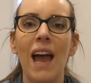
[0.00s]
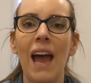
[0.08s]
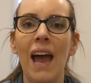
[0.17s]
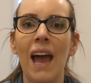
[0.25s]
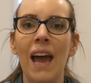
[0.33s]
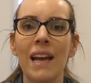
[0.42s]

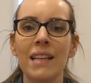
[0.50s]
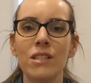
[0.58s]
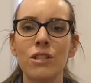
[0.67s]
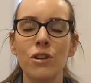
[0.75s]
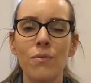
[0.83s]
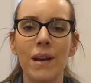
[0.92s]

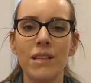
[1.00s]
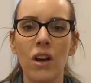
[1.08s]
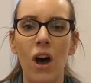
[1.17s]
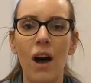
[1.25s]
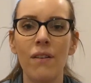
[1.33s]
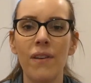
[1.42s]
and 2 weeks
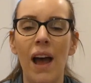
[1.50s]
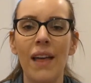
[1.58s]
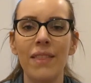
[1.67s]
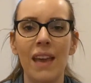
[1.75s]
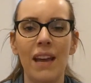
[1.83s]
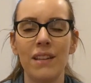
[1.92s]
off
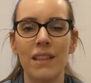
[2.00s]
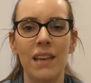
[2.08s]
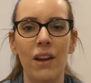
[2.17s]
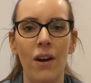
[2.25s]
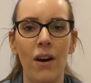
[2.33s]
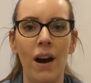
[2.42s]
at the end of the
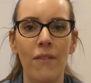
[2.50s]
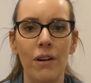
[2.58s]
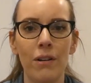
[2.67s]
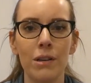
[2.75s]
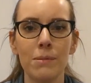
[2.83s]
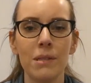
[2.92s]
year
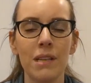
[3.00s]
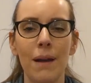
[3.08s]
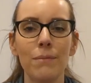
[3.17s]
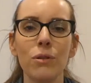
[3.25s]
around Christmas time.